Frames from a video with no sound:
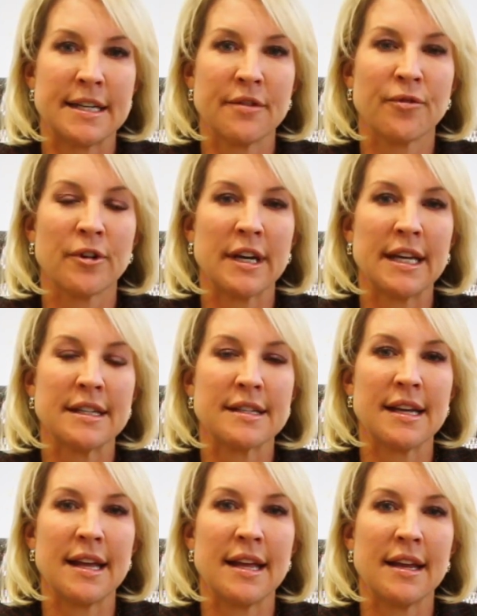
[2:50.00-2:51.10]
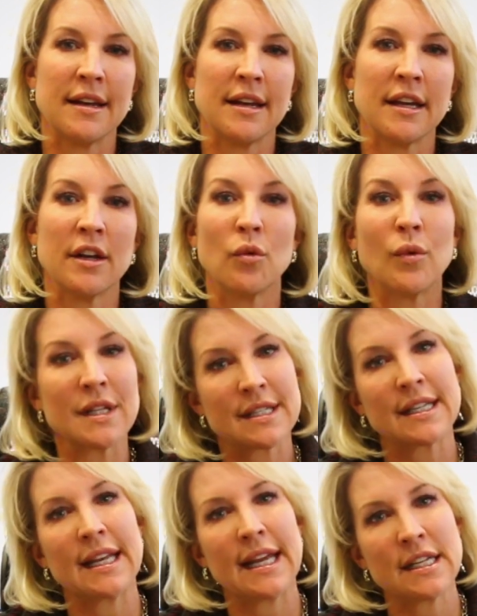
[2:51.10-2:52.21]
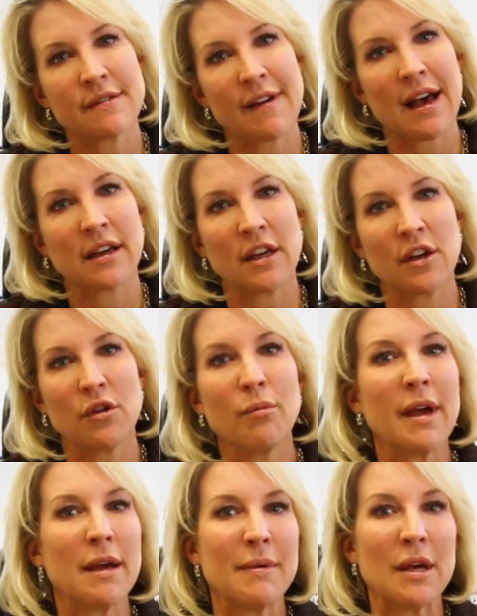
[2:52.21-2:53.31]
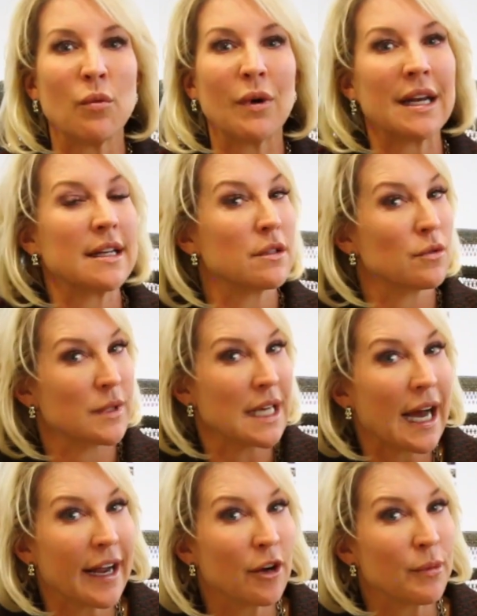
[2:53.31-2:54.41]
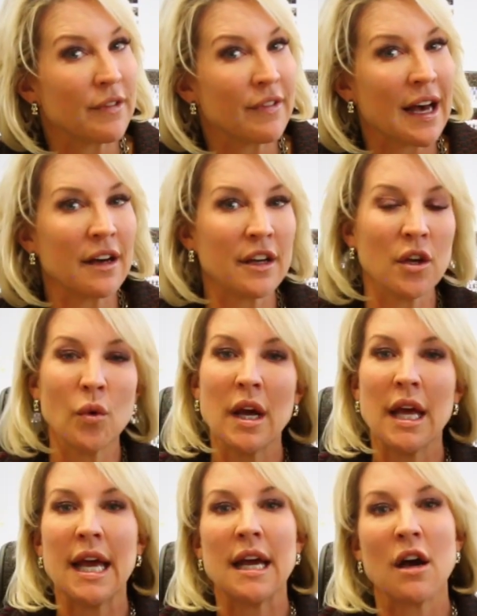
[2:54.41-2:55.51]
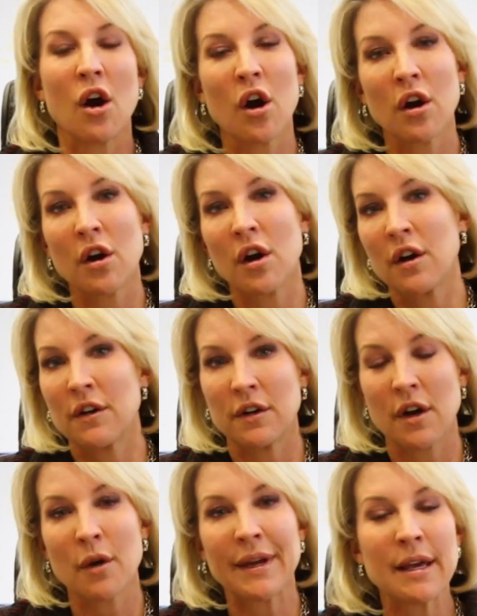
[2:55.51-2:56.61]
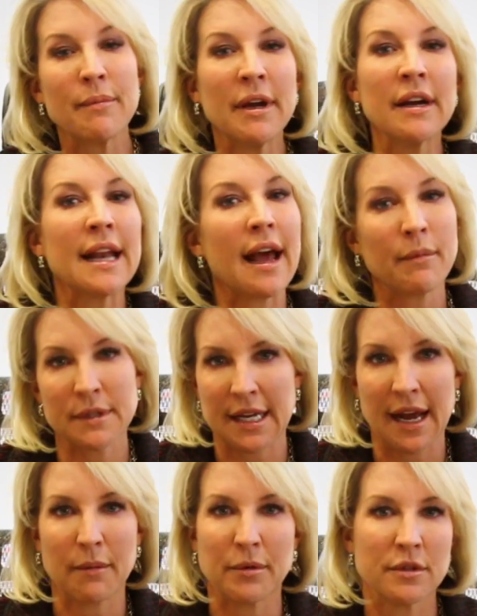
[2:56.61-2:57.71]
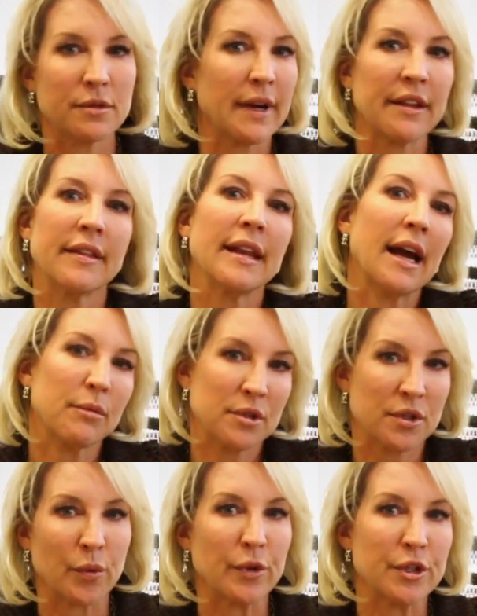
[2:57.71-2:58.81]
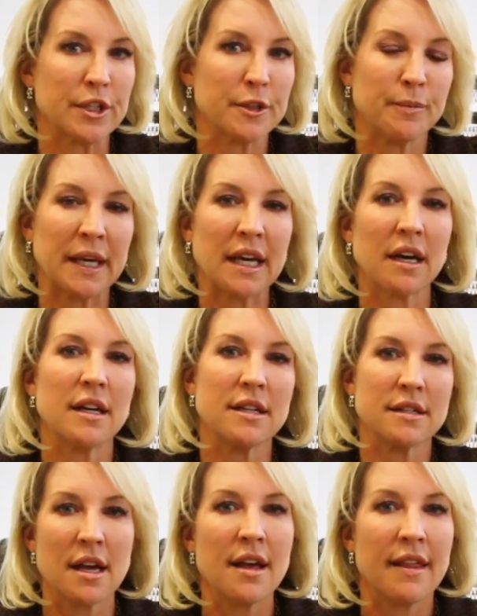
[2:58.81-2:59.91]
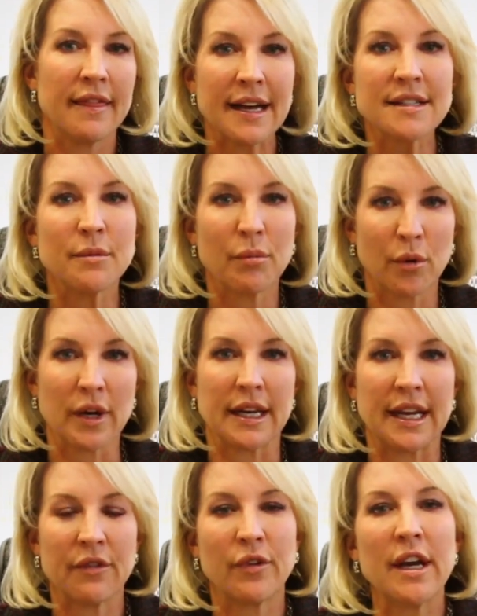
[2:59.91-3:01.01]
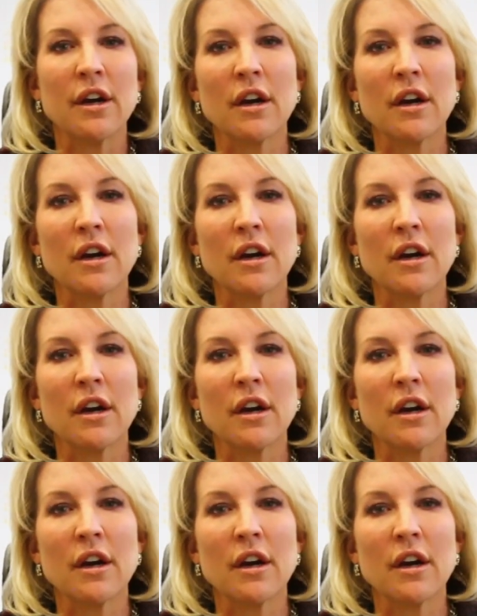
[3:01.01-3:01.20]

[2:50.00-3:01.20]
difference in you know what's today's value maybe what is retirement value are all are we comparing apples to apples rather than apples to oranges because that's important if we